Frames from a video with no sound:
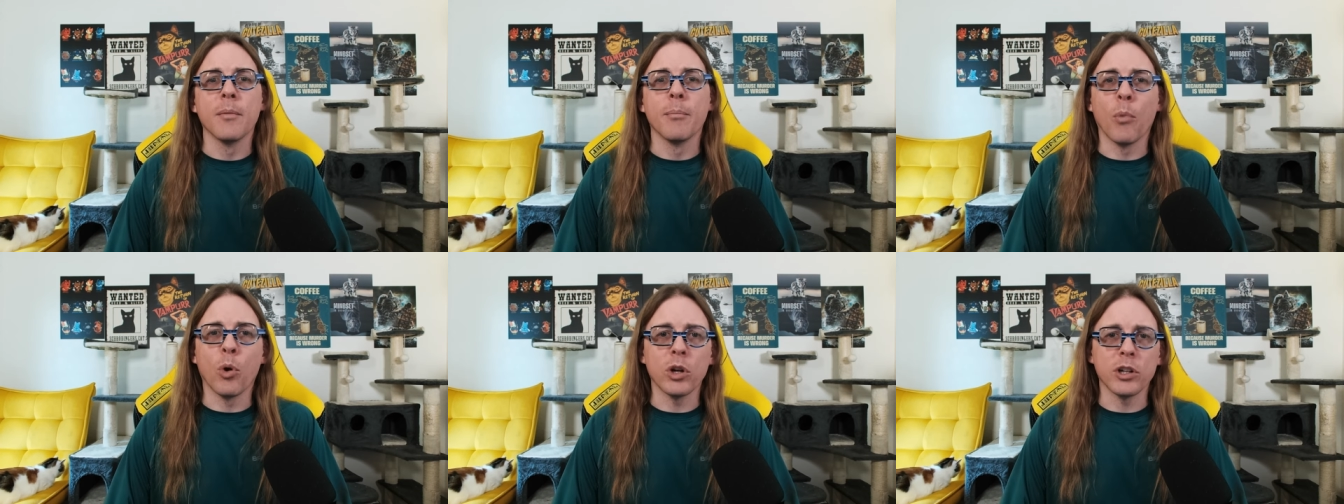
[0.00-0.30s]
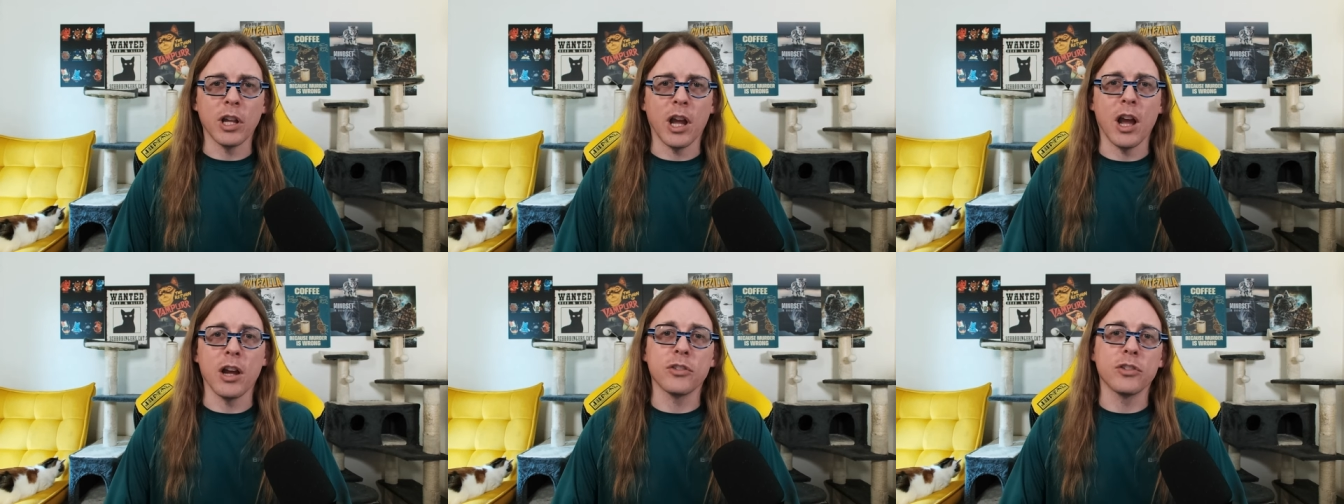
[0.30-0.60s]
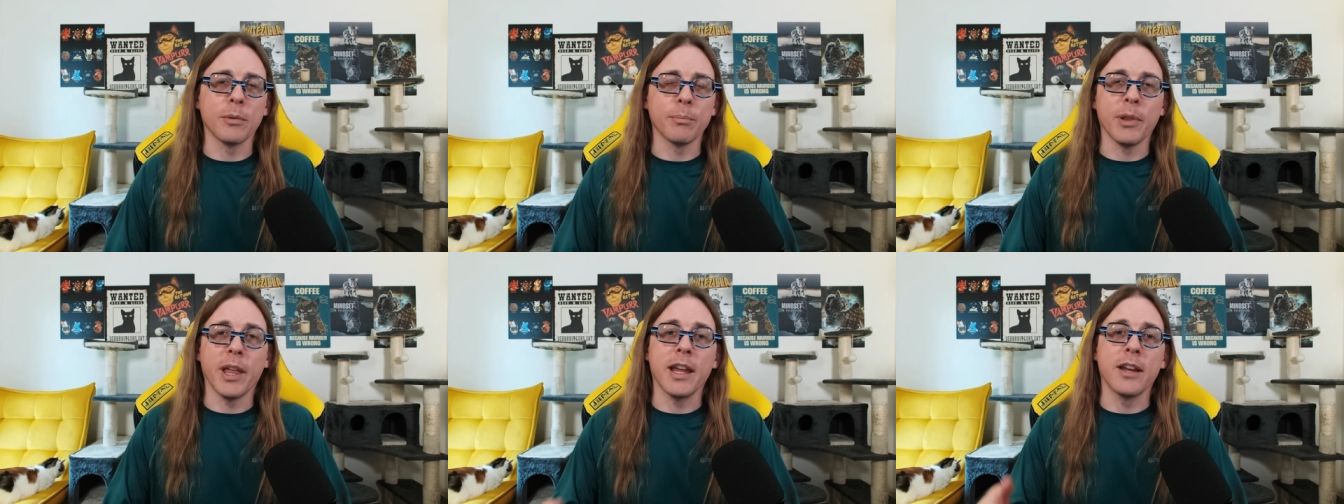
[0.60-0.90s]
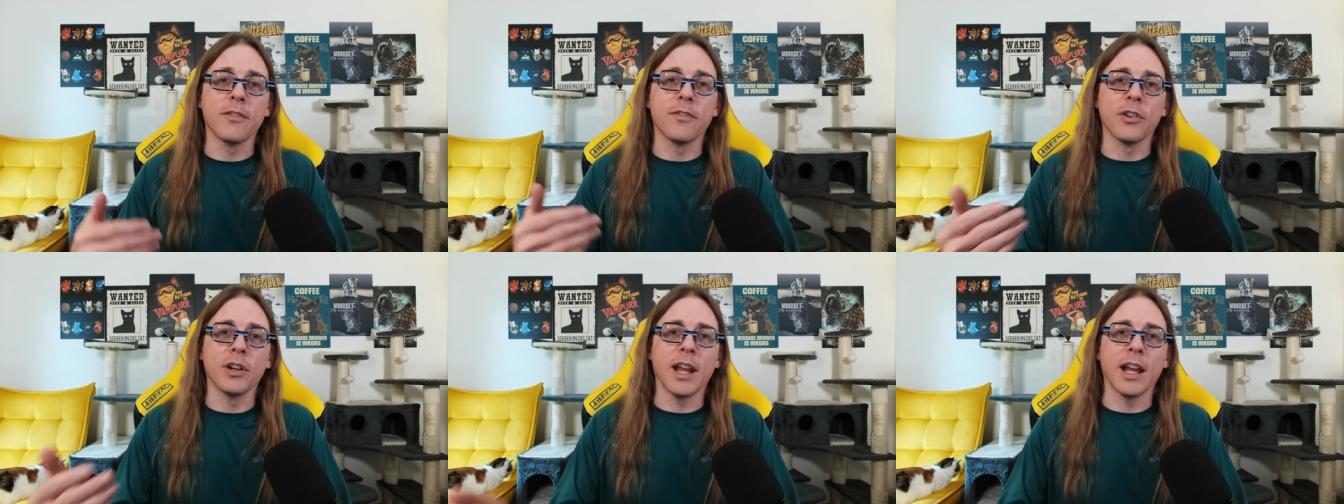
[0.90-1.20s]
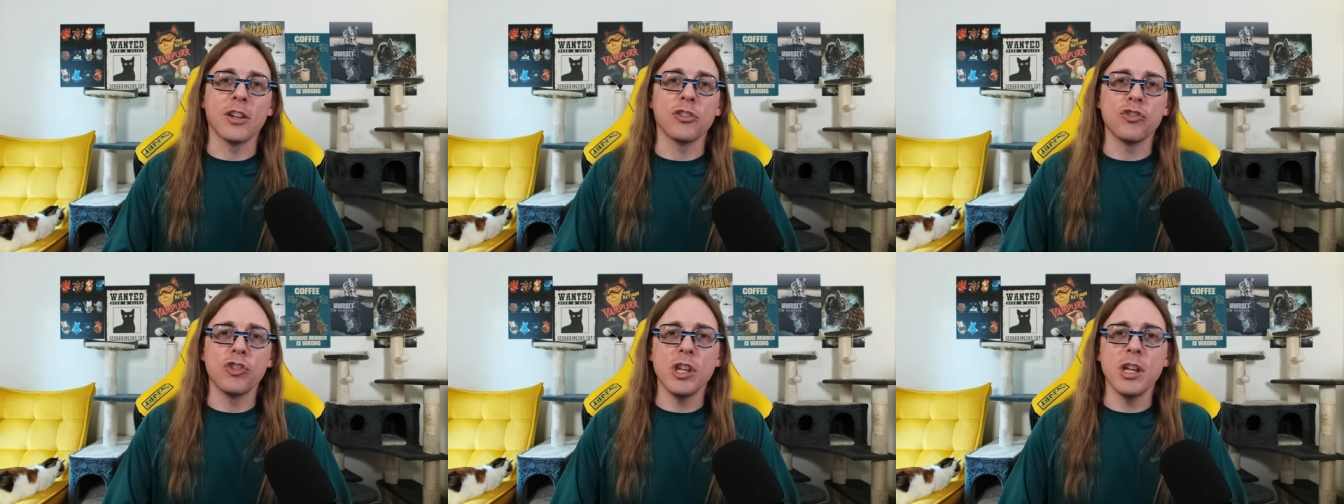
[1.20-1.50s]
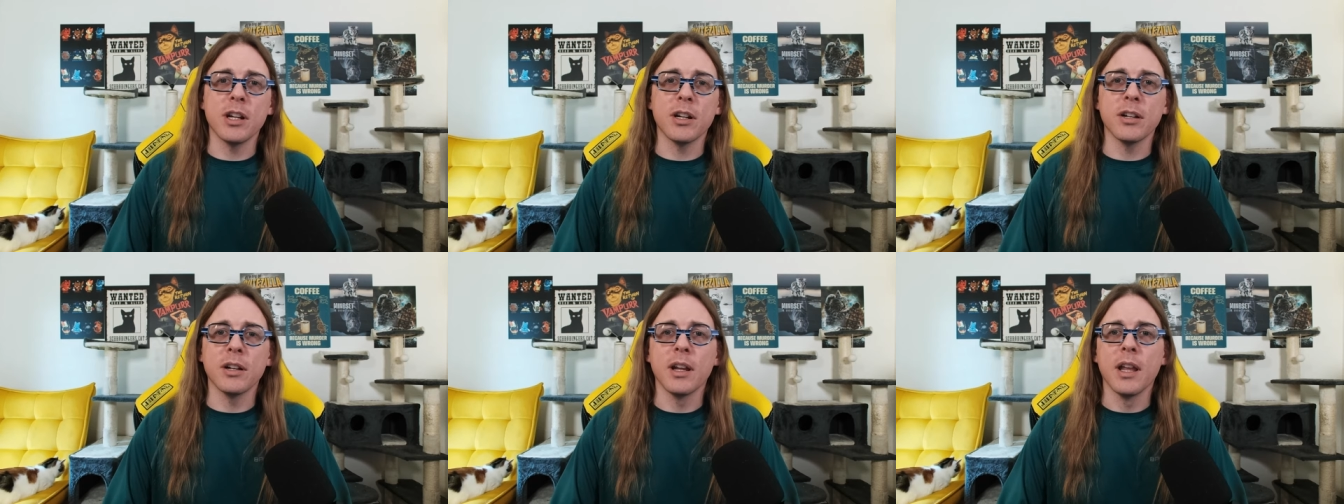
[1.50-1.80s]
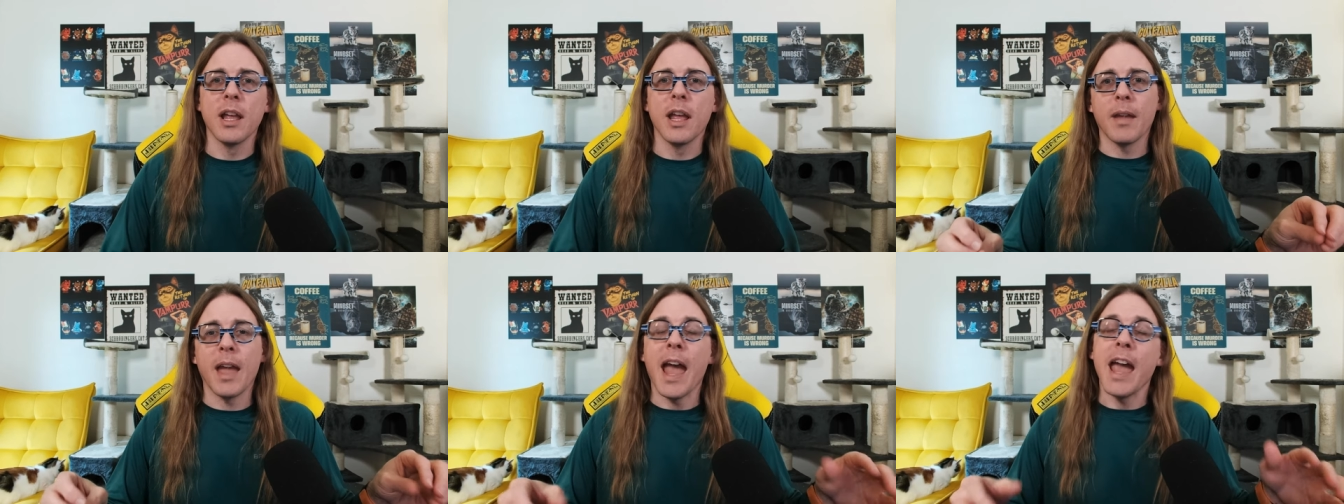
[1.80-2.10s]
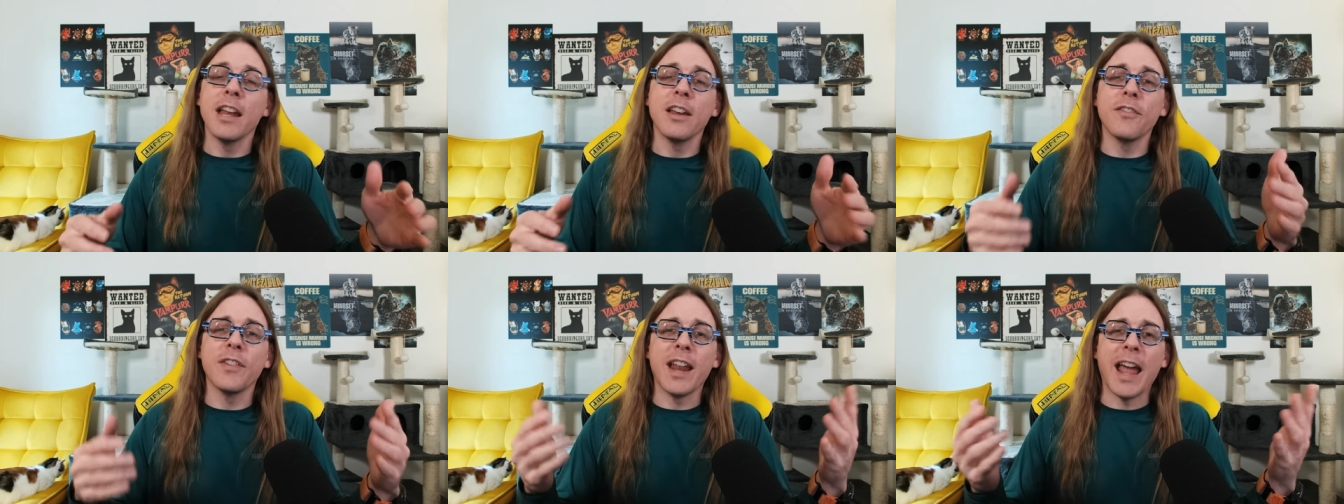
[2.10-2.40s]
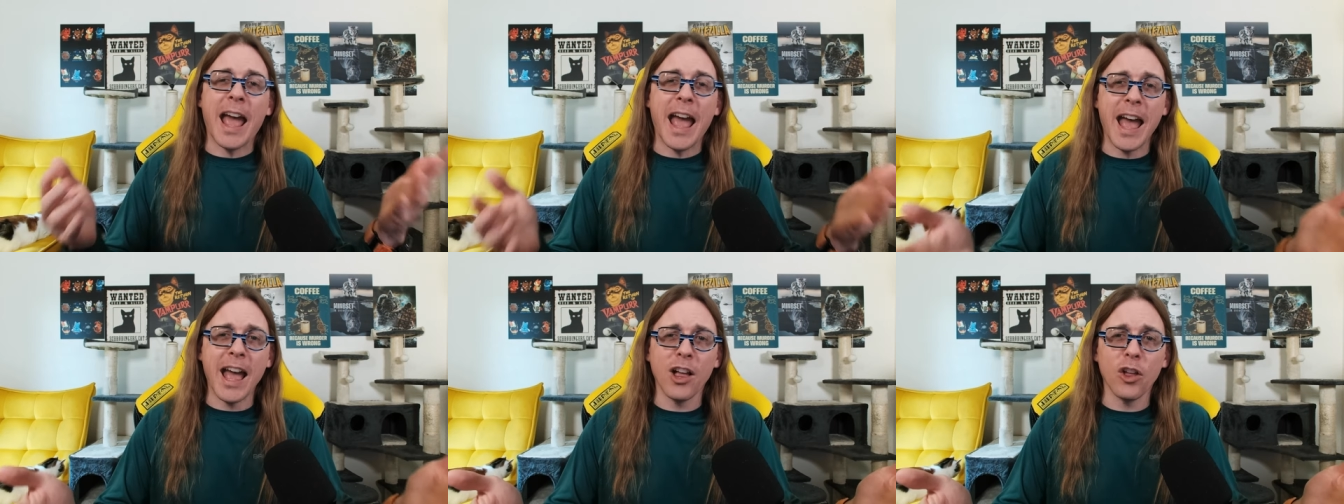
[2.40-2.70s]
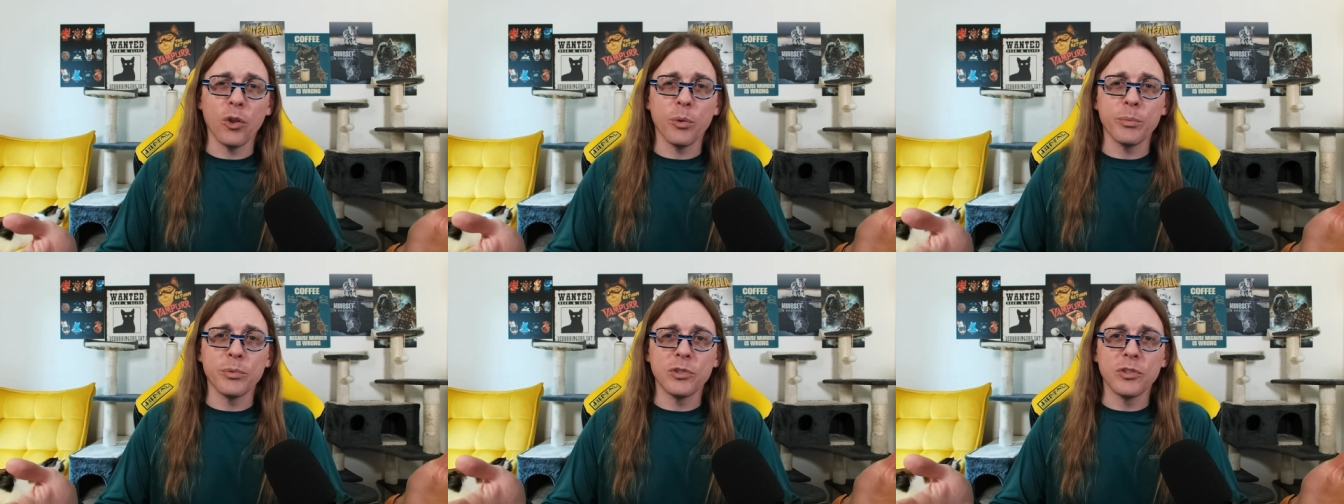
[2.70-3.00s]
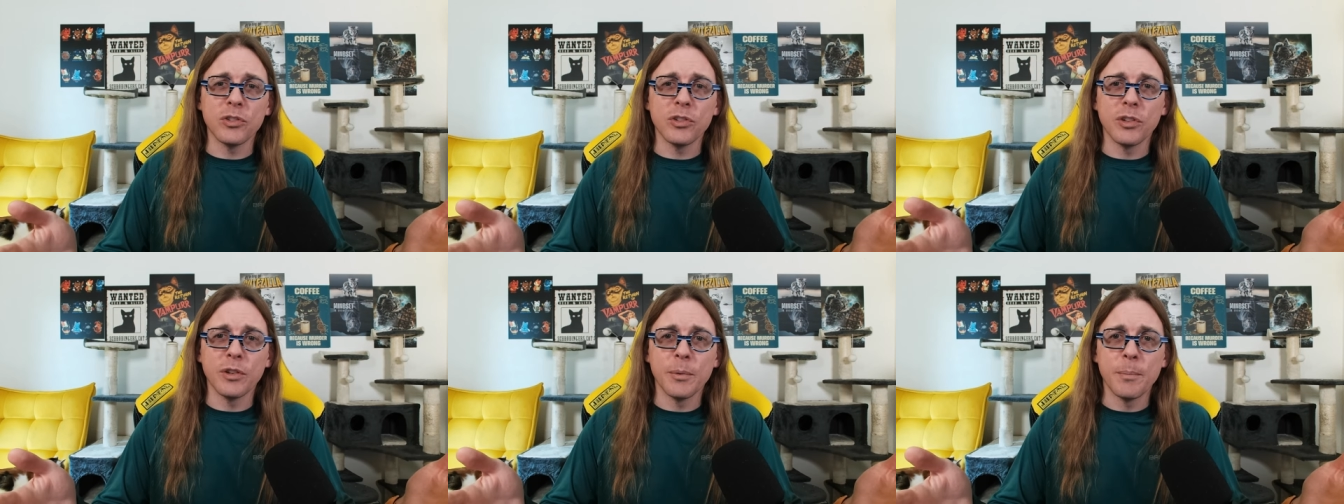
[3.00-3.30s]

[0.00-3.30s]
More talks are planned for next year, and if it helps,